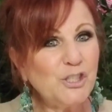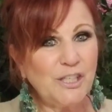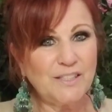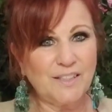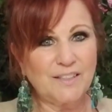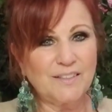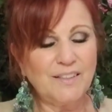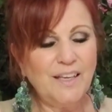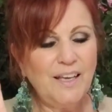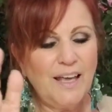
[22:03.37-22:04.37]
Jesus?
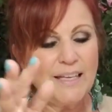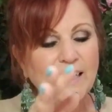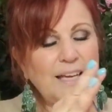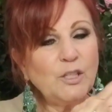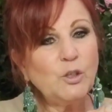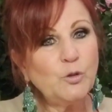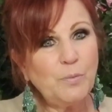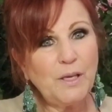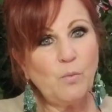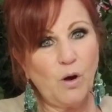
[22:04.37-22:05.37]
And can you
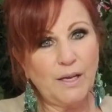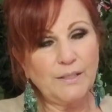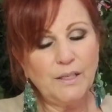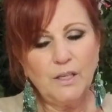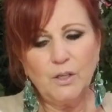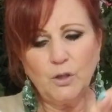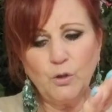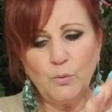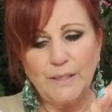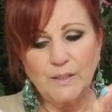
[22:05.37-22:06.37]
be one
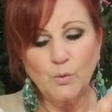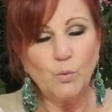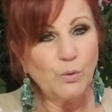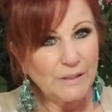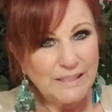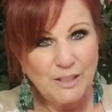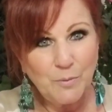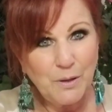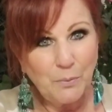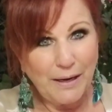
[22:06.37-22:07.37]
who is willing to
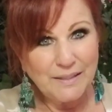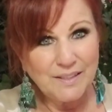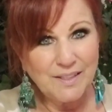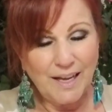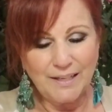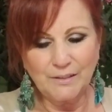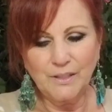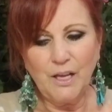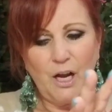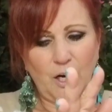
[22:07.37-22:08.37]
be reconciled?
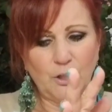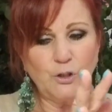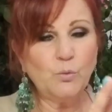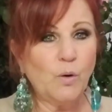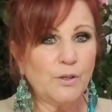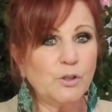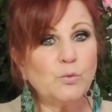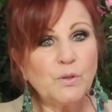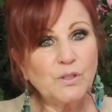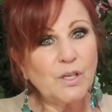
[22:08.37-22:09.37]
Are you one
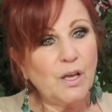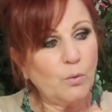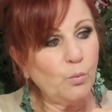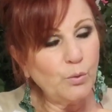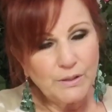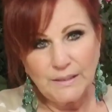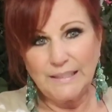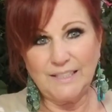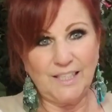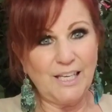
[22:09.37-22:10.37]
who is
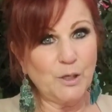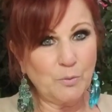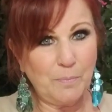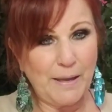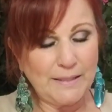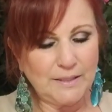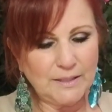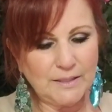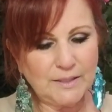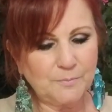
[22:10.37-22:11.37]
willing to hear
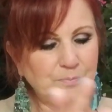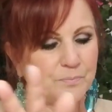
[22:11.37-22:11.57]
repentance?